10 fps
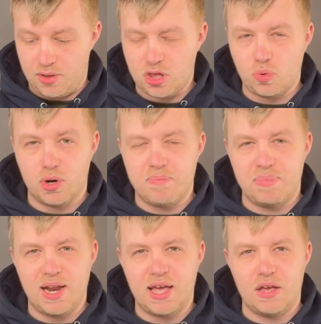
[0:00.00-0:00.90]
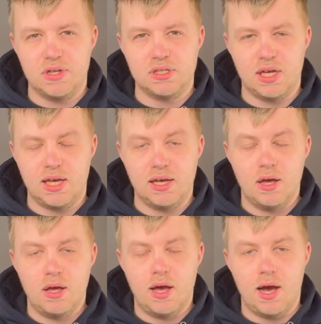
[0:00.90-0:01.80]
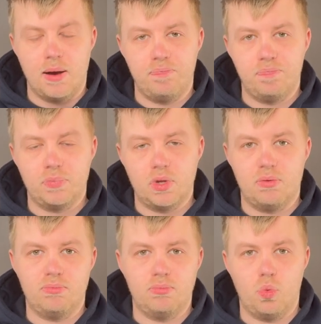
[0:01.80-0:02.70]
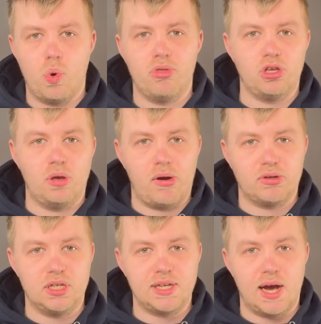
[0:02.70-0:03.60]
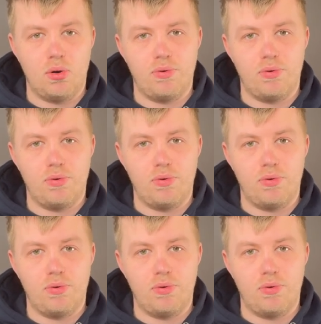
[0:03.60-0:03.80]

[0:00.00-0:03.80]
This one I believe is the, um, the one that Ubiquiti sell